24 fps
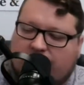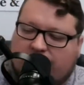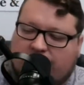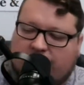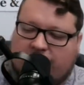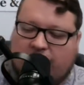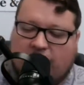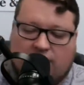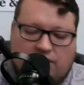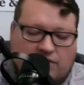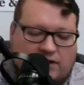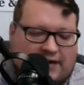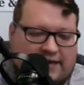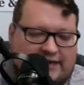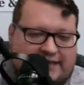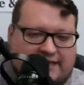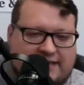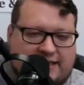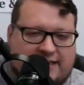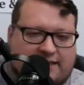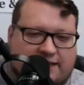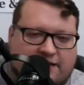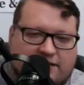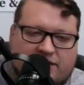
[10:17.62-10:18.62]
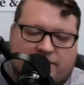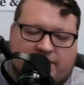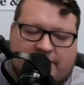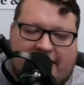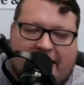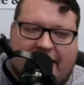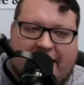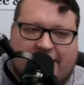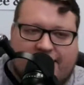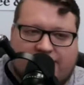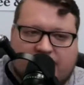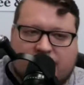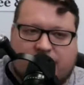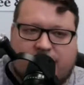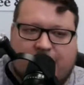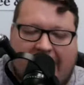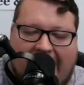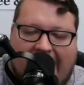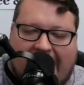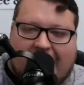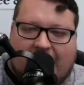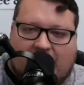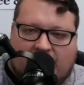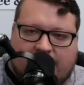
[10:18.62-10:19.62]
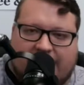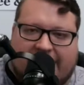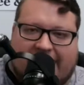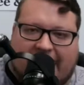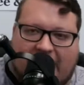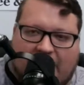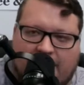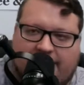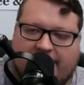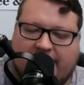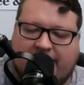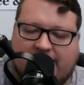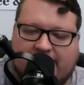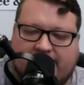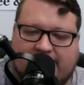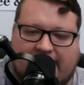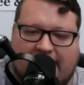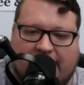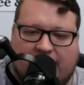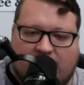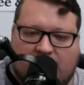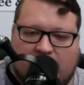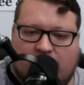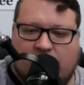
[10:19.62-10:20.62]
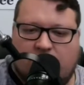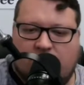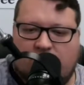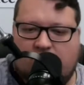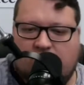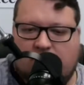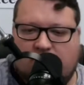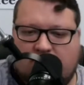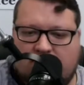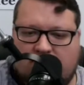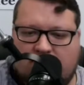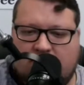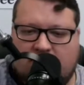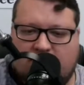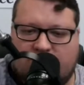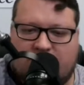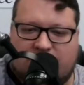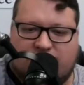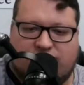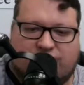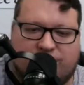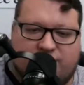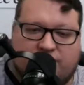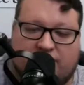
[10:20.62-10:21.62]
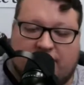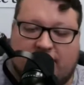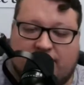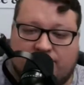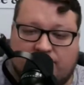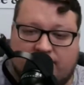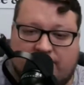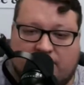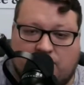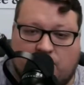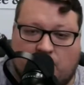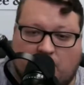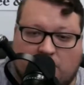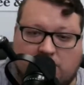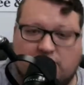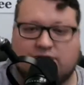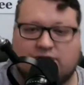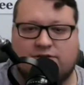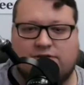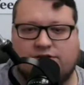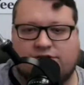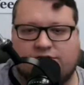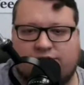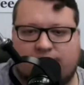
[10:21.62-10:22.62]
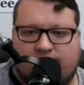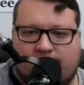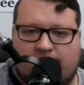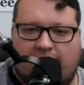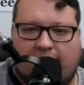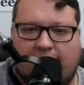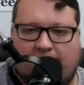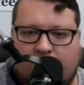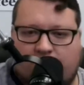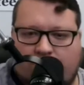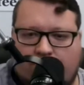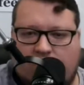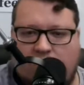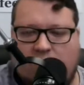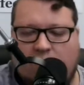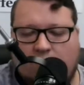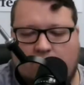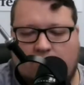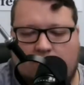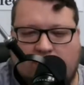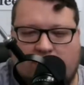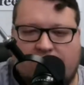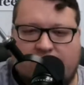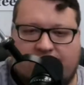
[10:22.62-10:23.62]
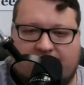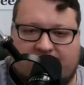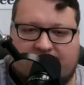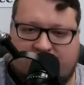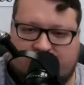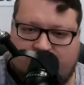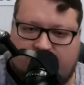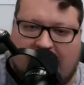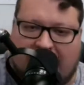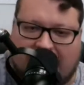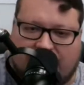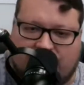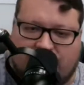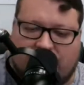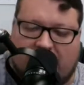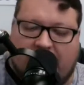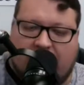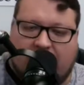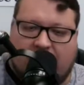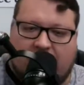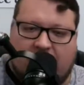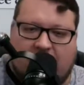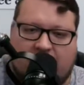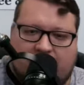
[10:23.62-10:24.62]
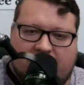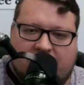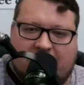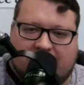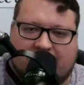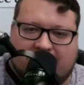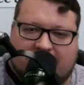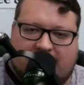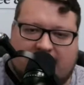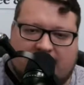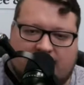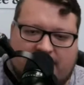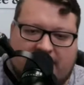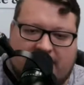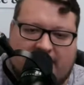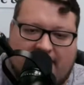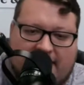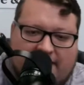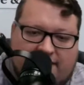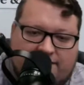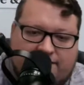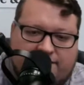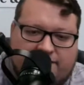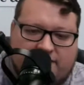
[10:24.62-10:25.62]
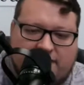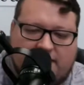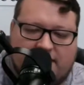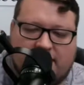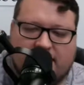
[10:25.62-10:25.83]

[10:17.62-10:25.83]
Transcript: it's clear their behavior's bad, unbecoming, terrible, especially for government workers. But, what do you expect, right? I mean, that's how they behave.